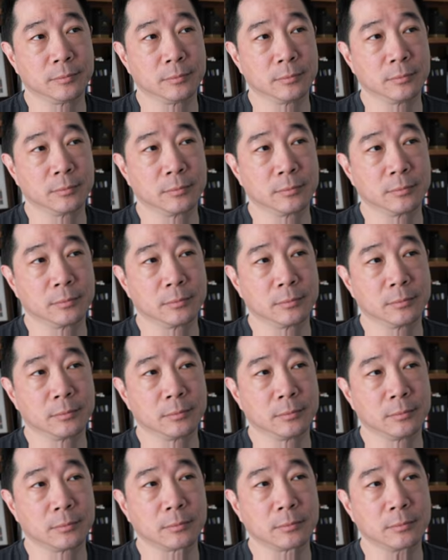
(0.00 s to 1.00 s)

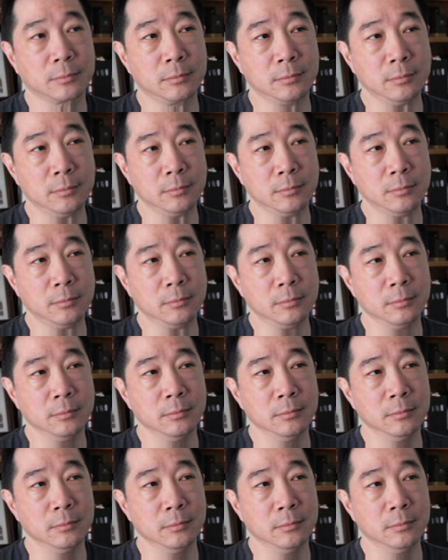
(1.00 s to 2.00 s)

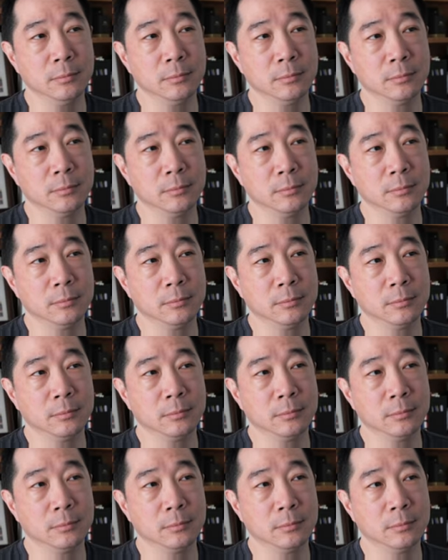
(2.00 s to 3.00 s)

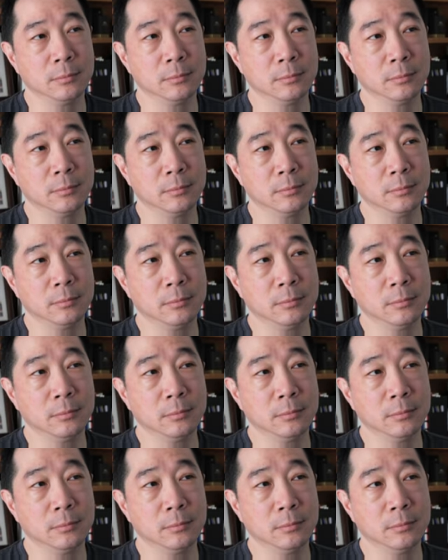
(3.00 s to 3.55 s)
[no speech]